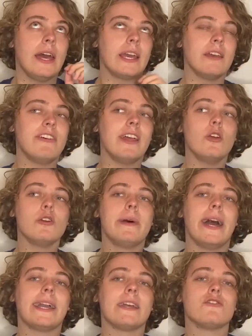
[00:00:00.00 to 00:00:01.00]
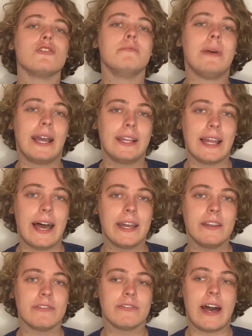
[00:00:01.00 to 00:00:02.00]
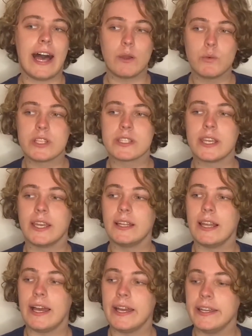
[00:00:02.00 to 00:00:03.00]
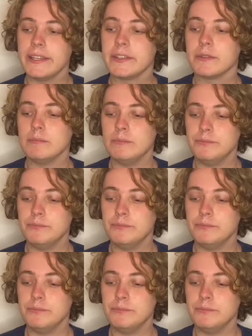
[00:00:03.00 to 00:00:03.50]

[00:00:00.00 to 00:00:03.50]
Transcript: If I look back to my life, I would say like,